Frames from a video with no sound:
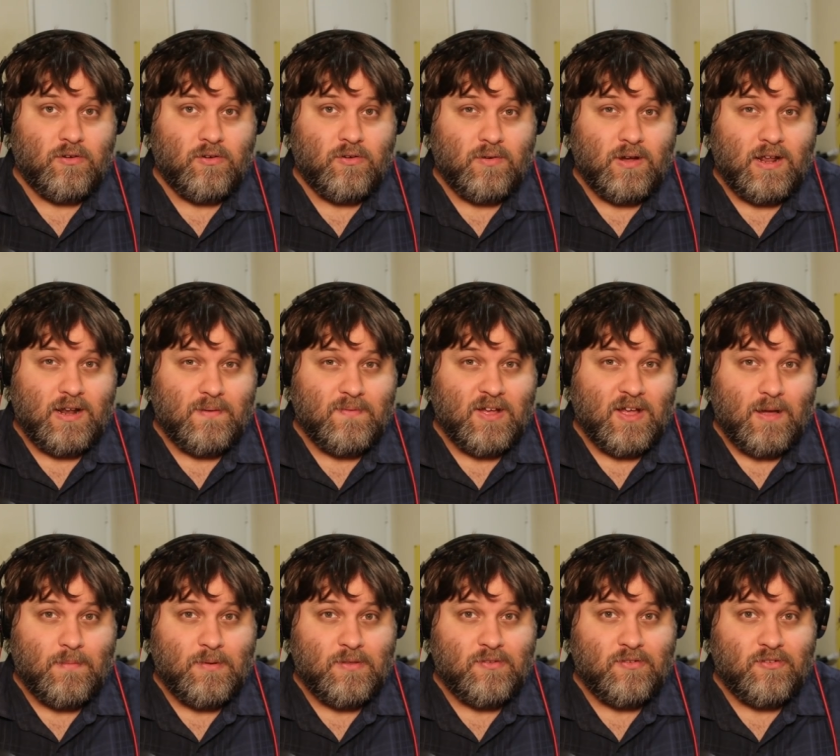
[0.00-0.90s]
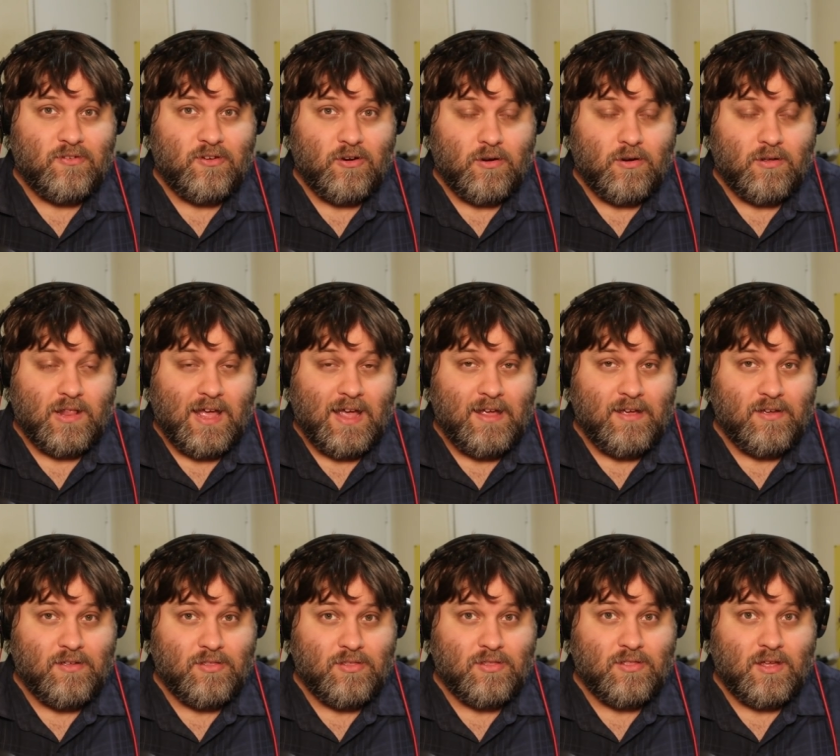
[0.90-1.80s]
a Creative Commons share alike
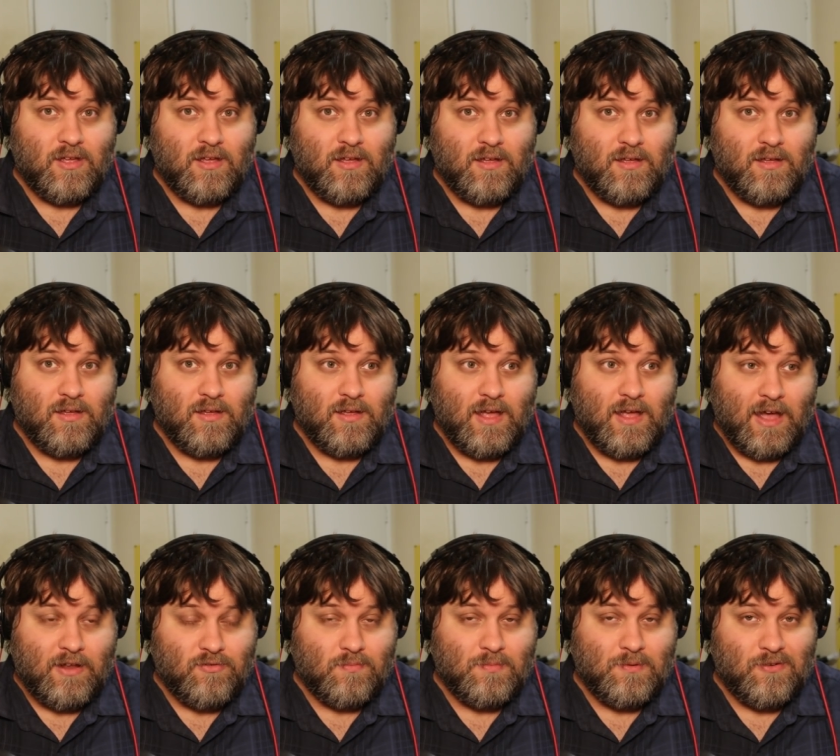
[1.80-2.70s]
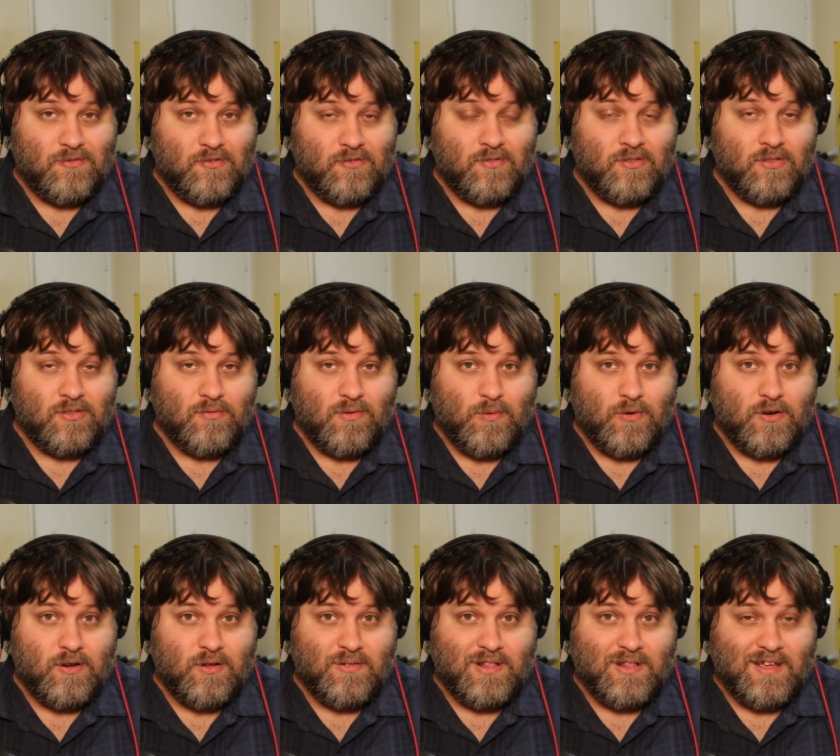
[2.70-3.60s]
uh, attribution
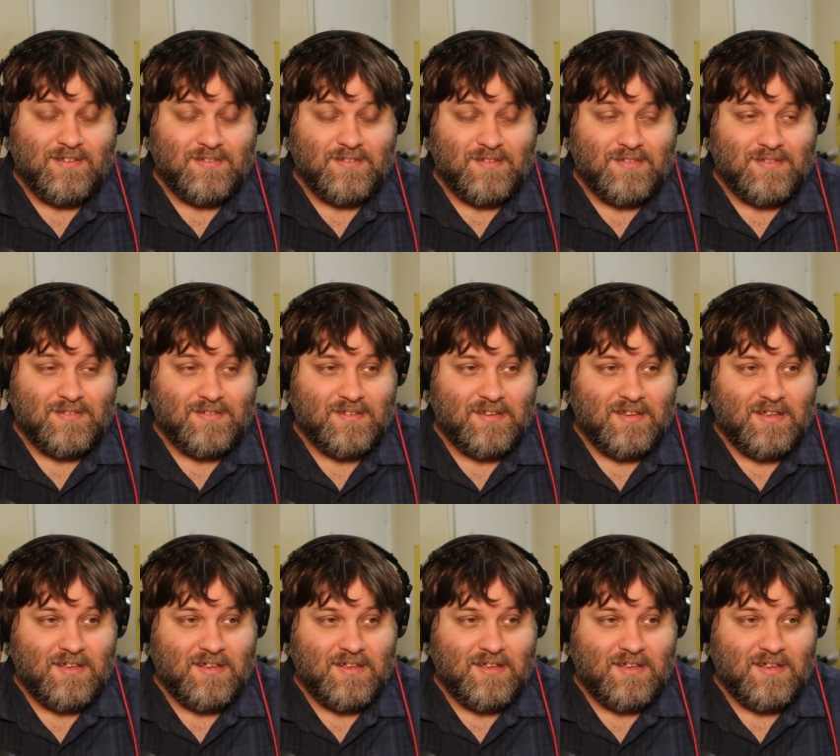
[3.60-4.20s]
3.0 license.